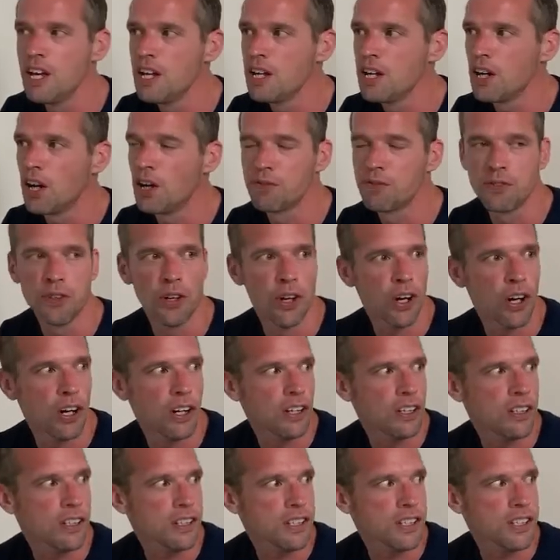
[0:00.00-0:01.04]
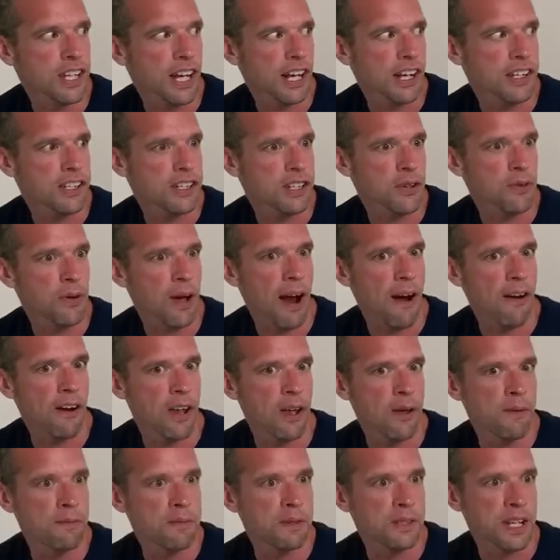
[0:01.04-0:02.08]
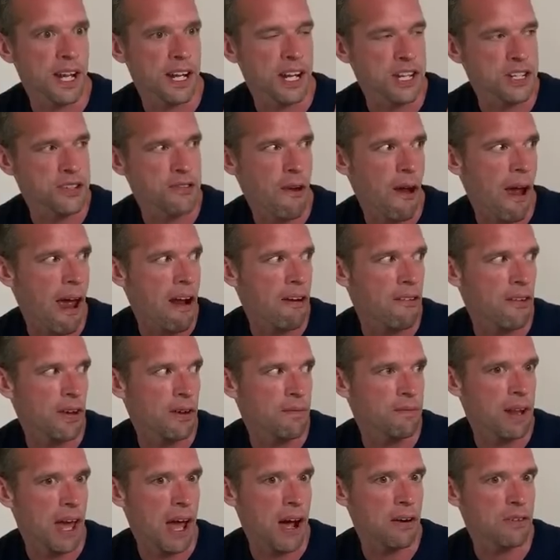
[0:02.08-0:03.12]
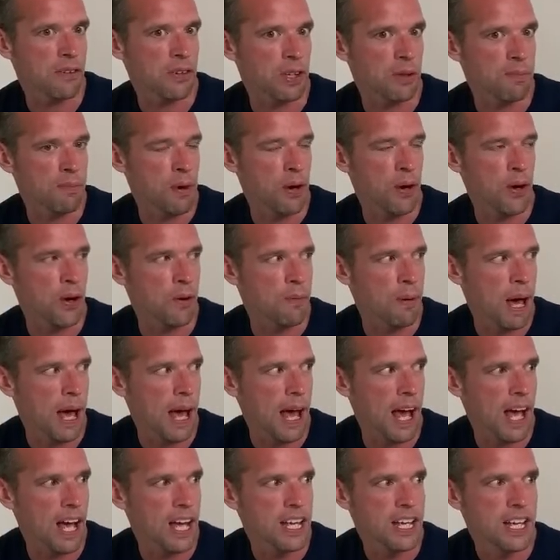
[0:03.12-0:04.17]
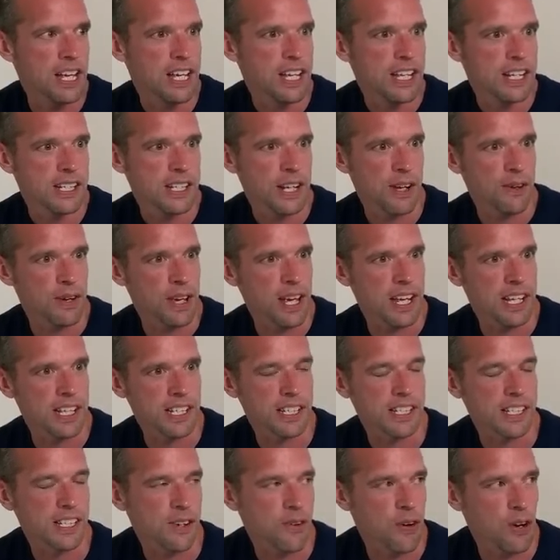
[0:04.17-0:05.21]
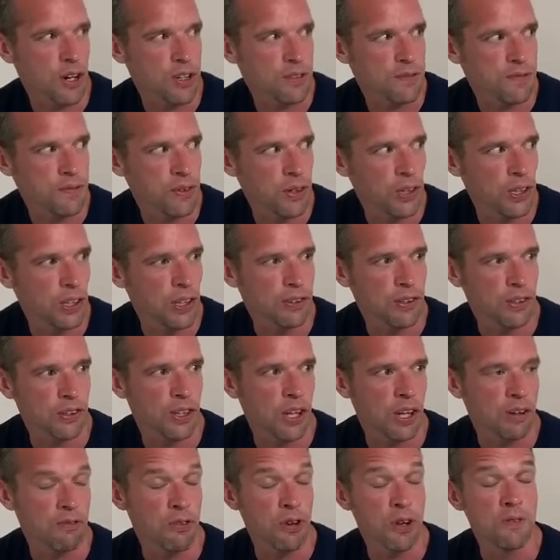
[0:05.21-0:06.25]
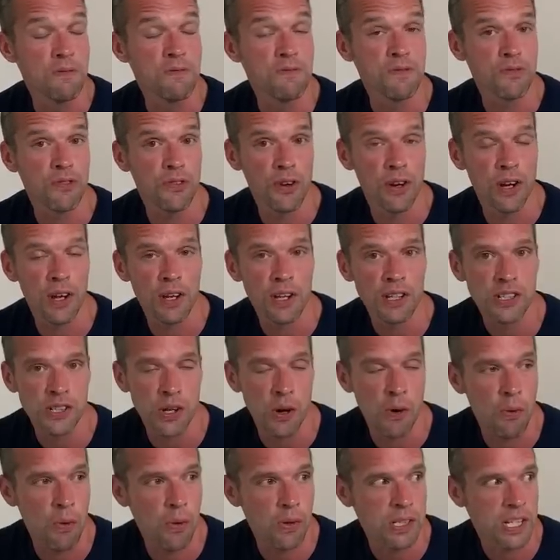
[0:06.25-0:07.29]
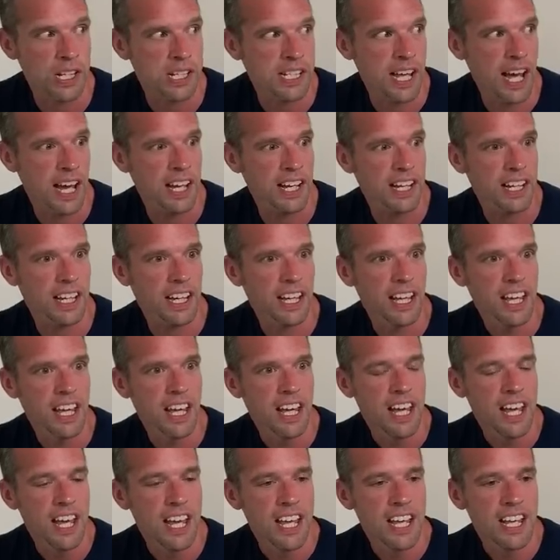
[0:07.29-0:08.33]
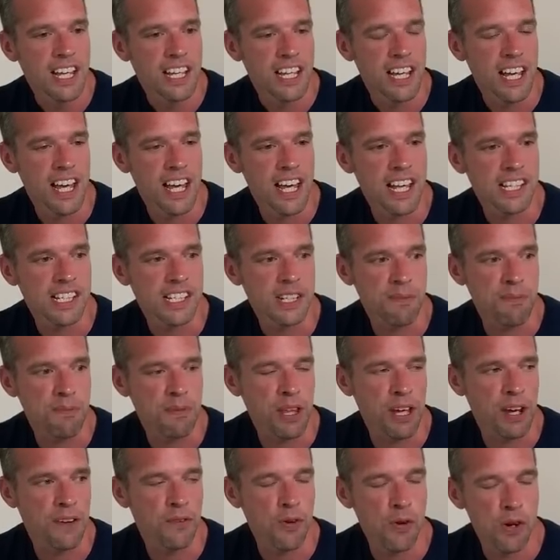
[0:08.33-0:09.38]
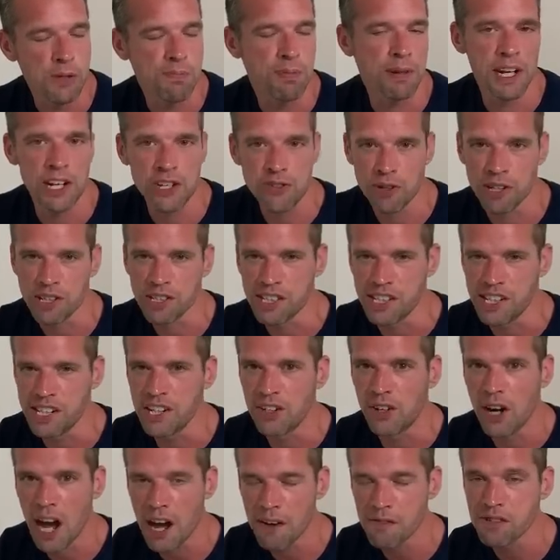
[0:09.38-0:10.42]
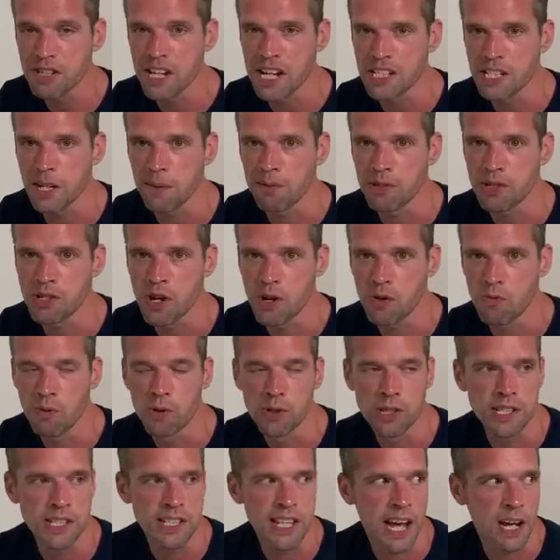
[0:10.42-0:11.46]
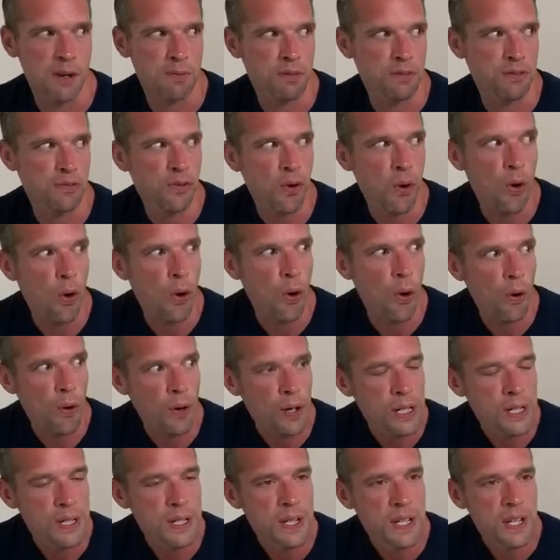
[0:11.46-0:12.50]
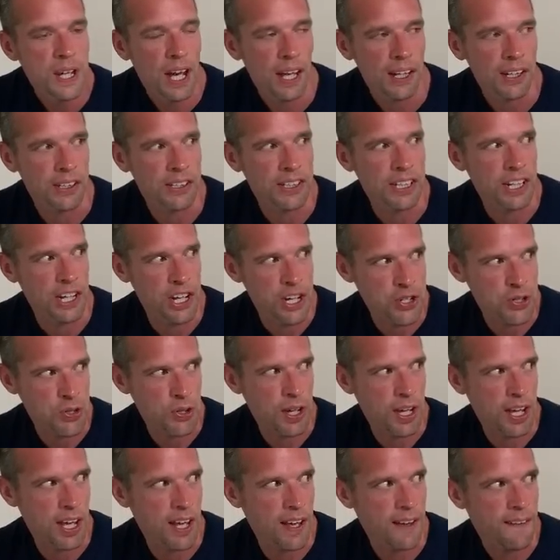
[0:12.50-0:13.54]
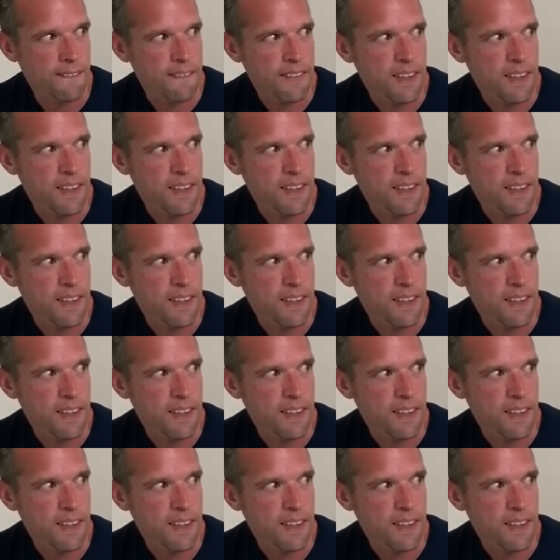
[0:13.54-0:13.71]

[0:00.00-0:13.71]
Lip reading: I've got 6 aquariums and a terrarium now. I've got the boil bear, so it is quite full. I've got no room for a saltwater tank. It is something I've always been interested in. I have set up a saltwater tank before and I did enjoy it.